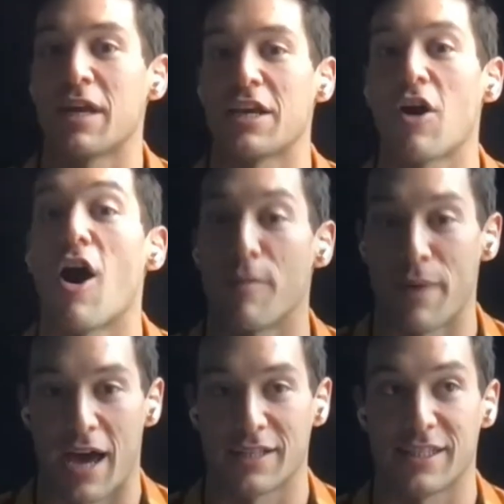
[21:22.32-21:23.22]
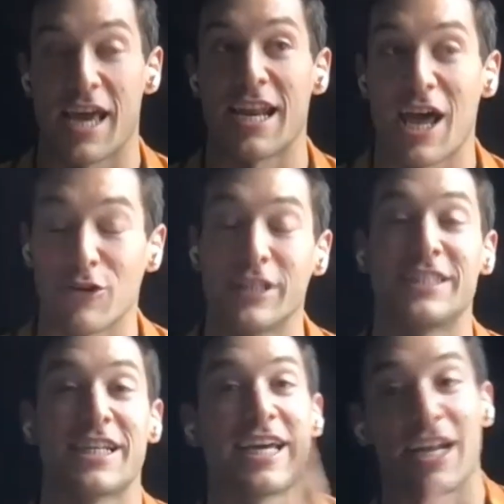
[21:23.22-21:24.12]
getting callbacks. And not only
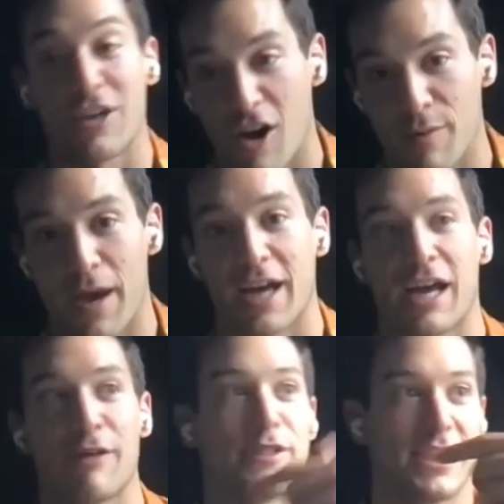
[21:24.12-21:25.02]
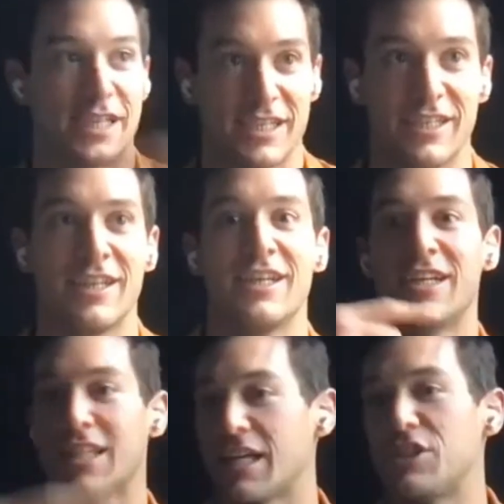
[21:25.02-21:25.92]
did I get a callback, I was in
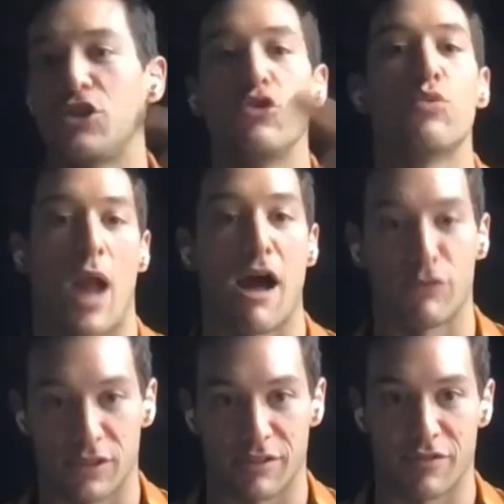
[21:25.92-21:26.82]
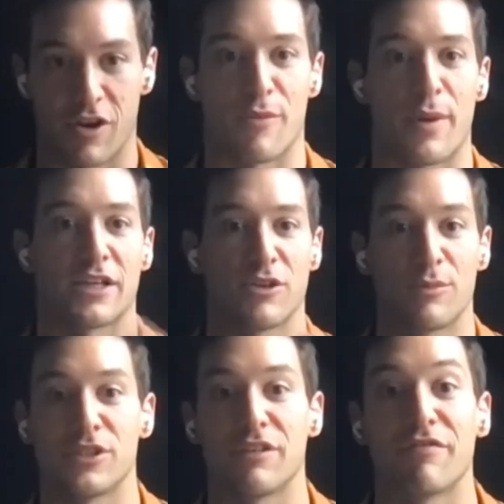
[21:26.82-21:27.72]
like two rounds of callbacks,
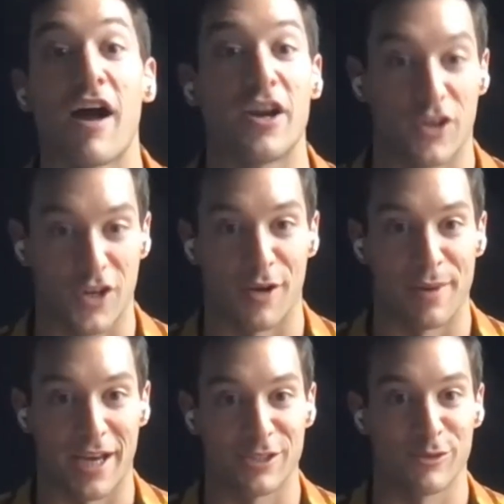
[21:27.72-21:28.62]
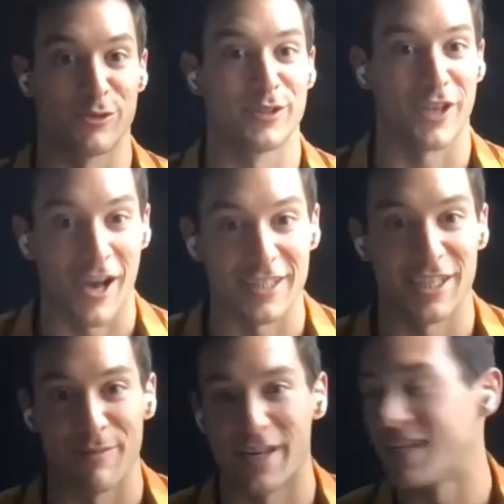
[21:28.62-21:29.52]
almost to final callbacks, which was
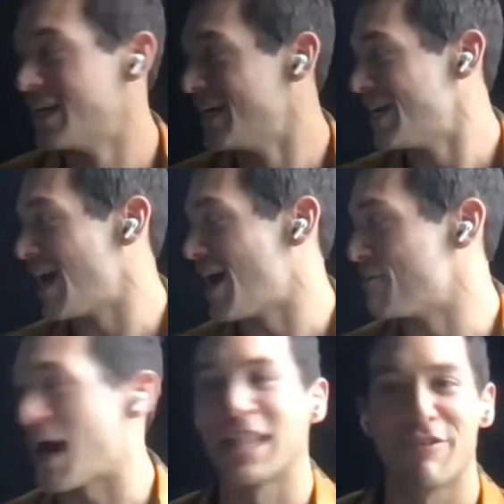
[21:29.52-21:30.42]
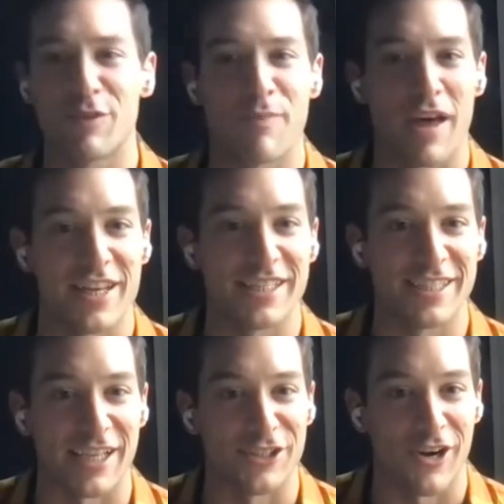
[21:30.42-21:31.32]
awesome. And I live with Bethany
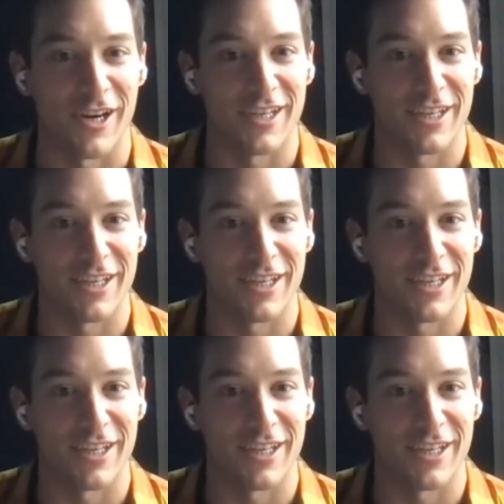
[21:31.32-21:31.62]
Tessark,